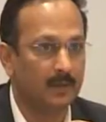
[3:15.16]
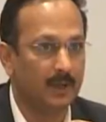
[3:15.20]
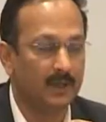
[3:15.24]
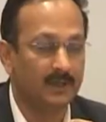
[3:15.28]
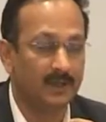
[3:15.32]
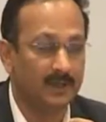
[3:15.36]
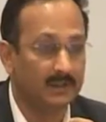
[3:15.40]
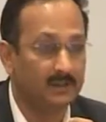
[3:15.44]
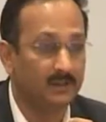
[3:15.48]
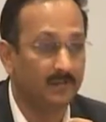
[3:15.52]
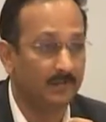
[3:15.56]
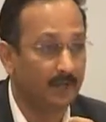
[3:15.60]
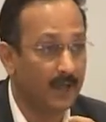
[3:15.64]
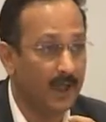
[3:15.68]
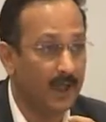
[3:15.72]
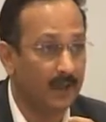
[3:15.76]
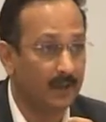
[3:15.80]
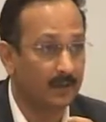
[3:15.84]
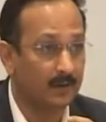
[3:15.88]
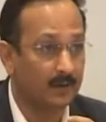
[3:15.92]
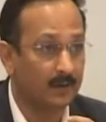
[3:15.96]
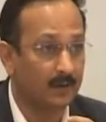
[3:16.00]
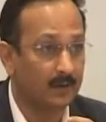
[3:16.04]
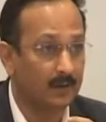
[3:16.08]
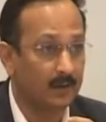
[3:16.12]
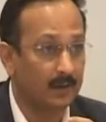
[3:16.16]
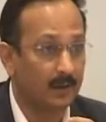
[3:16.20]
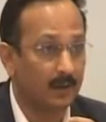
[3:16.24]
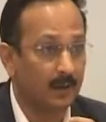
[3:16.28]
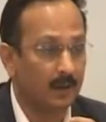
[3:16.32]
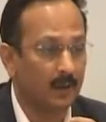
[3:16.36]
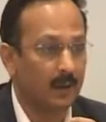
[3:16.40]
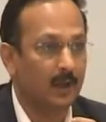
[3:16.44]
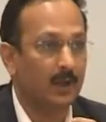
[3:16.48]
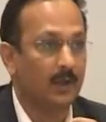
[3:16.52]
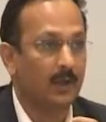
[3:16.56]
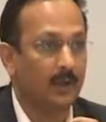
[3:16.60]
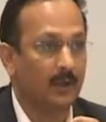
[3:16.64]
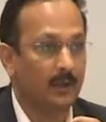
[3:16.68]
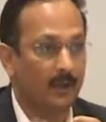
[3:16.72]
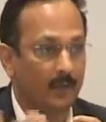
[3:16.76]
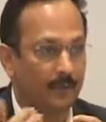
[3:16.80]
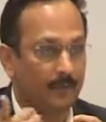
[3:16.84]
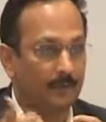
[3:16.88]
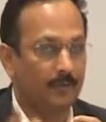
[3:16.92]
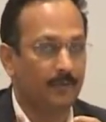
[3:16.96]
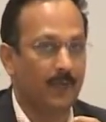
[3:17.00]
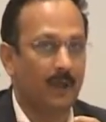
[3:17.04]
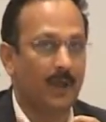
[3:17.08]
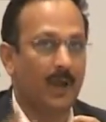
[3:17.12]
And that's a fact.
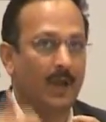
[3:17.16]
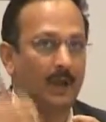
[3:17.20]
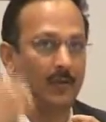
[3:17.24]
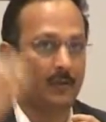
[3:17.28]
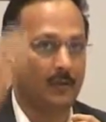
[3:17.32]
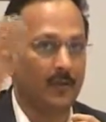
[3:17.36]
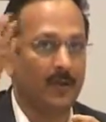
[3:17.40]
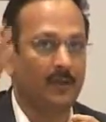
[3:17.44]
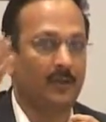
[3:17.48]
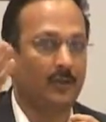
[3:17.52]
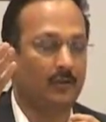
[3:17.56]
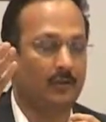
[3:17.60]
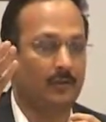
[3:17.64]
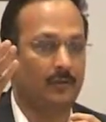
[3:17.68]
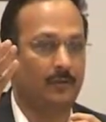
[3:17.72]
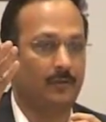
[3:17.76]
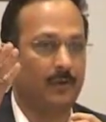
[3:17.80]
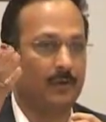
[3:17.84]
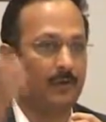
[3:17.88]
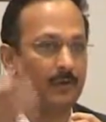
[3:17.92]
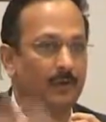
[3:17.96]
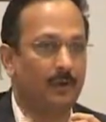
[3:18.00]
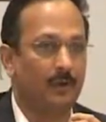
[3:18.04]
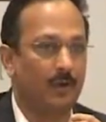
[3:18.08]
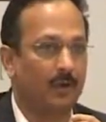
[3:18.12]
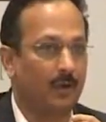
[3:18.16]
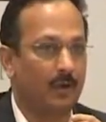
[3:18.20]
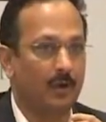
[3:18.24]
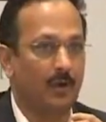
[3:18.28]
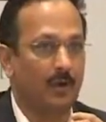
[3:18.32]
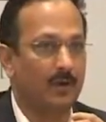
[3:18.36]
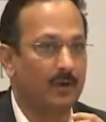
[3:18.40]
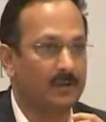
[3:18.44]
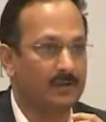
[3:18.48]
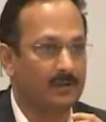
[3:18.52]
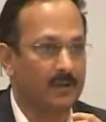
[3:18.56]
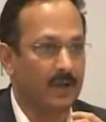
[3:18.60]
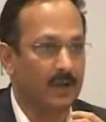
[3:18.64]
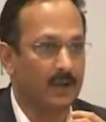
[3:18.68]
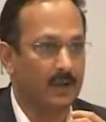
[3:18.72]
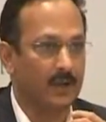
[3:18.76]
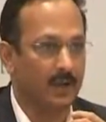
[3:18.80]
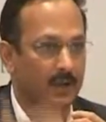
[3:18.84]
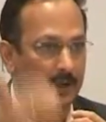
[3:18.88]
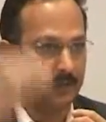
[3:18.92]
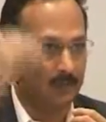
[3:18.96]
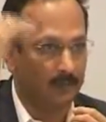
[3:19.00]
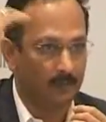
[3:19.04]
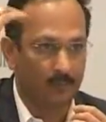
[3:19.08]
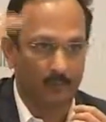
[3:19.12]
If at 20,000 feet we do not understand
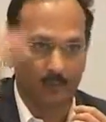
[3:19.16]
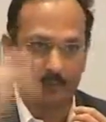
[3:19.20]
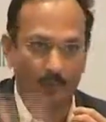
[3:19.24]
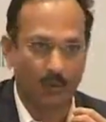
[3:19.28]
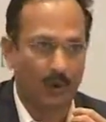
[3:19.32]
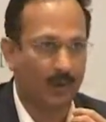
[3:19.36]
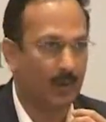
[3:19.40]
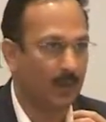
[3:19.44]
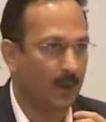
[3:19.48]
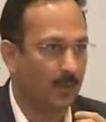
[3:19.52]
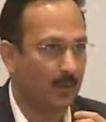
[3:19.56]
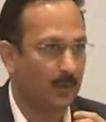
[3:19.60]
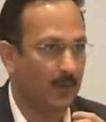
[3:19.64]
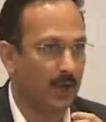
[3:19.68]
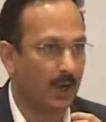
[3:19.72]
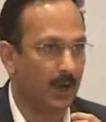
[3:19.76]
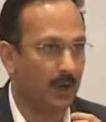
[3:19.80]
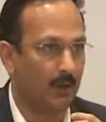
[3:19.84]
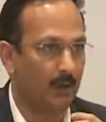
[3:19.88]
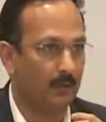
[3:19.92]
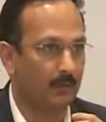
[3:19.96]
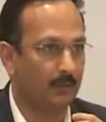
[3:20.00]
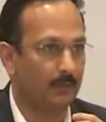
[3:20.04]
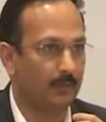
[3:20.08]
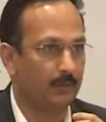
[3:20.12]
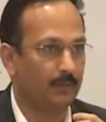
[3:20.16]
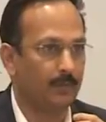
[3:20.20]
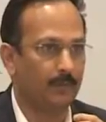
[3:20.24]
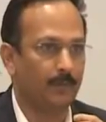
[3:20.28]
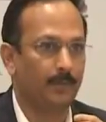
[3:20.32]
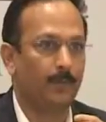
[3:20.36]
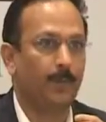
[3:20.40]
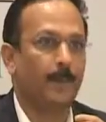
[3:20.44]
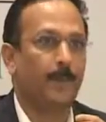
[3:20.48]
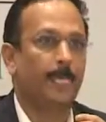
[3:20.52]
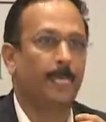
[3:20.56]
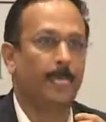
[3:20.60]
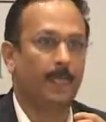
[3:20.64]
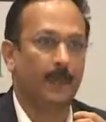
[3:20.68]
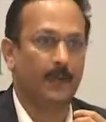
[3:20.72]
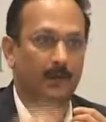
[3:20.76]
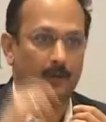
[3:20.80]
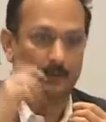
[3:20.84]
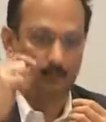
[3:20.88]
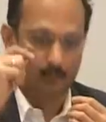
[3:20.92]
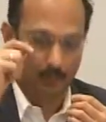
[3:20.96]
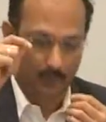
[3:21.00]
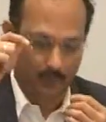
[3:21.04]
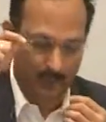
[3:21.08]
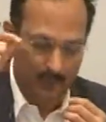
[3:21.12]
that and we do not come down
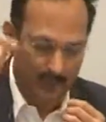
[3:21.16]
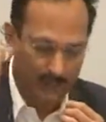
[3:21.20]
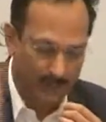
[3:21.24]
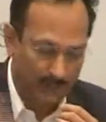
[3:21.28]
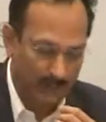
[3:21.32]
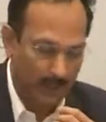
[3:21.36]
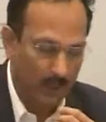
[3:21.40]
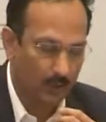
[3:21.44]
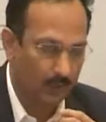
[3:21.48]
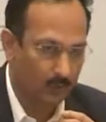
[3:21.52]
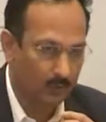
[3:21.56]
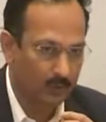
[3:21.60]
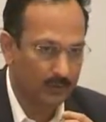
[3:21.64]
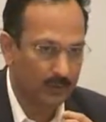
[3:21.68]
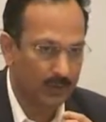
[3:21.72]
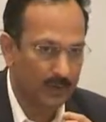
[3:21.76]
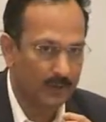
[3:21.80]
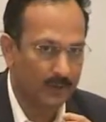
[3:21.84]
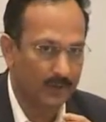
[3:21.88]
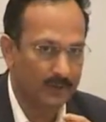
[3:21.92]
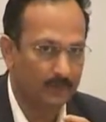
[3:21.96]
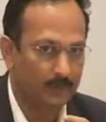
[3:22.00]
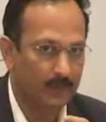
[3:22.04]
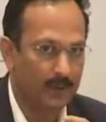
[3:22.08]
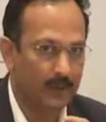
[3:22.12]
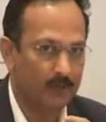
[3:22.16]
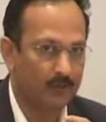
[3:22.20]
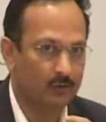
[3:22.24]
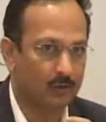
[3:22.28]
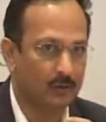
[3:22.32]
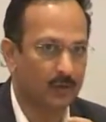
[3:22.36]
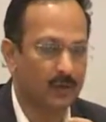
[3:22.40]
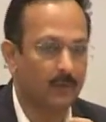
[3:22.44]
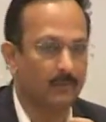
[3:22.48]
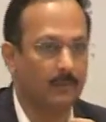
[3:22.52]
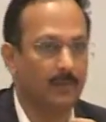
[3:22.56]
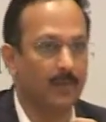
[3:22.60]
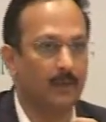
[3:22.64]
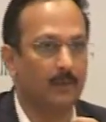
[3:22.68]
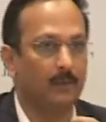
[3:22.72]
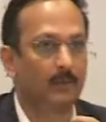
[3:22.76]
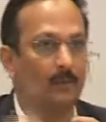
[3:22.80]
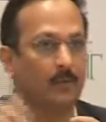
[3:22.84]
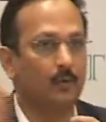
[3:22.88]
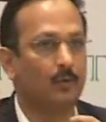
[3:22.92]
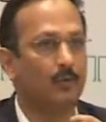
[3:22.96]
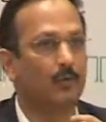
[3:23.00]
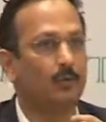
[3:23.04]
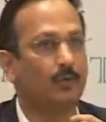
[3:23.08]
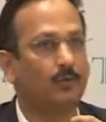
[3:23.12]
to get down to that and make sure that we are
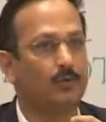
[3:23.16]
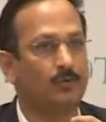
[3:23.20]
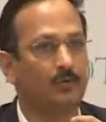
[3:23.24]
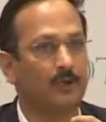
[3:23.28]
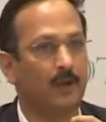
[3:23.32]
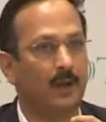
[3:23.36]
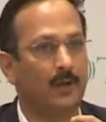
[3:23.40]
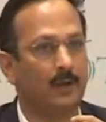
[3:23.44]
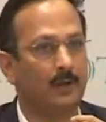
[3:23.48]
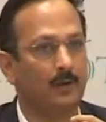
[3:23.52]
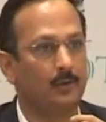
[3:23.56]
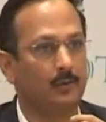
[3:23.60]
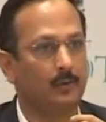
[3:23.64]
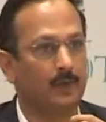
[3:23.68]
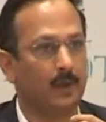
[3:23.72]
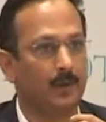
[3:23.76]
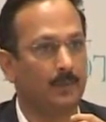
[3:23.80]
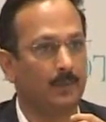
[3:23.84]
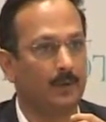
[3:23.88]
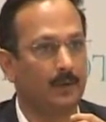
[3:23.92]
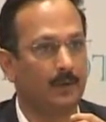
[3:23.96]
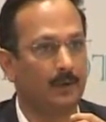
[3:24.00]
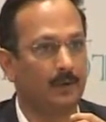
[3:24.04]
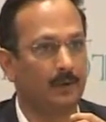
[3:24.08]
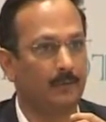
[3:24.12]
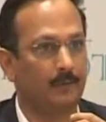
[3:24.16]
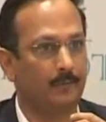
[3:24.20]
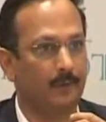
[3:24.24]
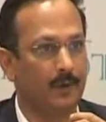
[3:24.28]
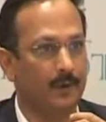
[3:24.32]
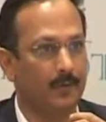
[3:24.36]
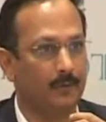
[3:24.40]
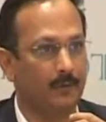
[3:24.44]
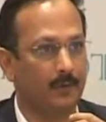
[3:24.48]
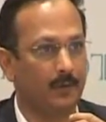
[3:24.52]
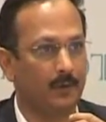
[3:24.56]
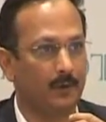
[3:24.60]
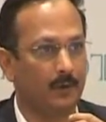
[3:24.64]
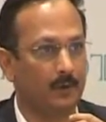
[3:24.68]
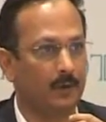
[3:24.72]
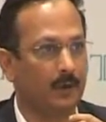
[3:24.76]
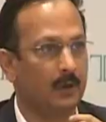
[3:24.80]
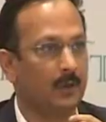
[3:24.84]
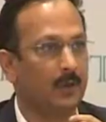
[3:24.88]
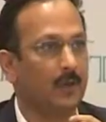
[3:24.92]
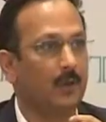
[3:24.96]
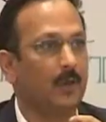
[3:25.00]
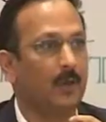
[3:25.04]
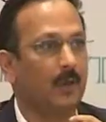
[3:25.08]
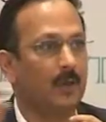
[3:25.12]
able to push that into that particular framework,
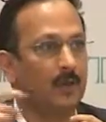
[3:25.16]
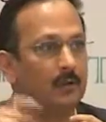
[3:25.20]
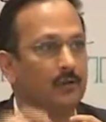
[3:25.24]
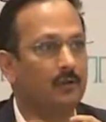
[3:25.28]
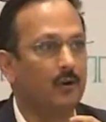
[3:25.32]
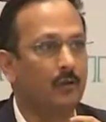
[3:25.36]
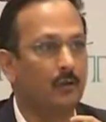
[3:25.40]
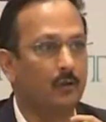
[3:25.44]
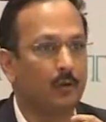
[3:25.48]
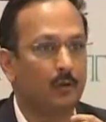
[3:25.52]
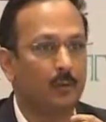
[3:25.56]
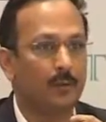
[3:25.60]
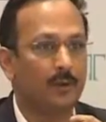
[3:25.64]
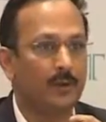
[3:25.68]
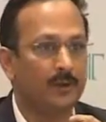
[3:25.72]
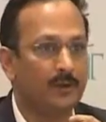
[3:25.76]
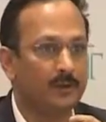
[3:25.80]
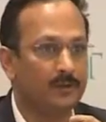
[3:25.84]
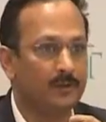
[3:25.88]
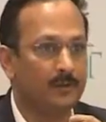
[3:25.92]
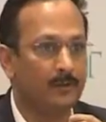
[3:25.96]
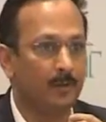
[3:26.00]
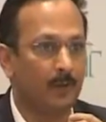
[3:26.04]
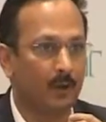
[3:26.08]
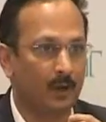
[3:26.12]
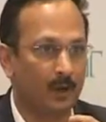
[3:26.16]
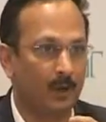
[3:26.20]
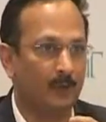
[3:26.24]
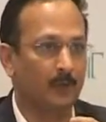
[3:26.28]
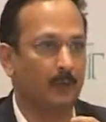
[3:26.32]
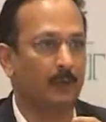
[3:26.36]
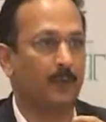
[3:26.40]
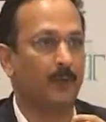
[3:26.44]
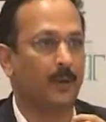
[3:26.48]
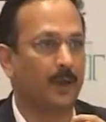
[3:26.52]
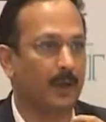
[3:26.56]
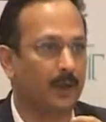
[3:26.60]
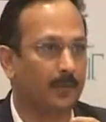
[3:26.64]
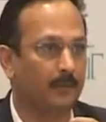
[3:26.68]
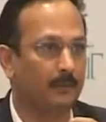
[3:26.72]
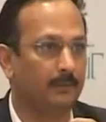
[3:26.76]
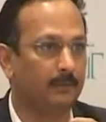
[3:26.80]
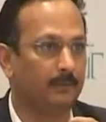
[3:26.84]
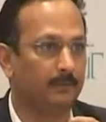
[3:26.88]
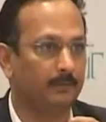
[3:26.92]
it is not going to be an easy ball game to play.